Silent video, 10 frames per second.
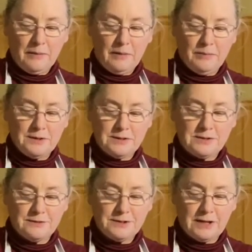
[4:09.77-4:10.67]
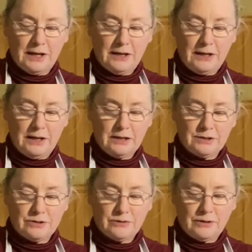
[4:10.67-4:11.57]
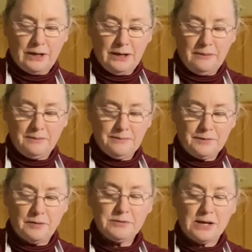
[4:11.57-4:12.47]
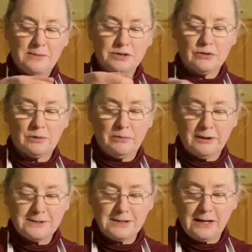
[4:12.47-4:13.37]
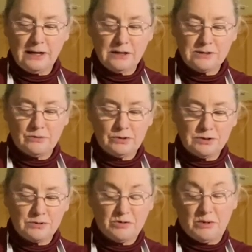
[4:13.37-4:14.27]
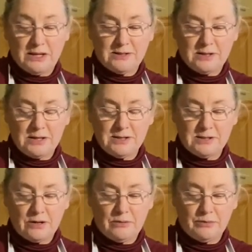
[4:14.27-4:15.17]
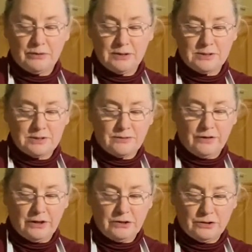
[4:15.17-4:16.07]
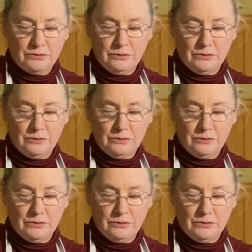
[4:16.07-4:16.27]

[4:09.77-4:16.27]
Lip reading: pieces of skin in it, okay? Sometimes you can buy skinless ones, which makes it easier, but this is fine too.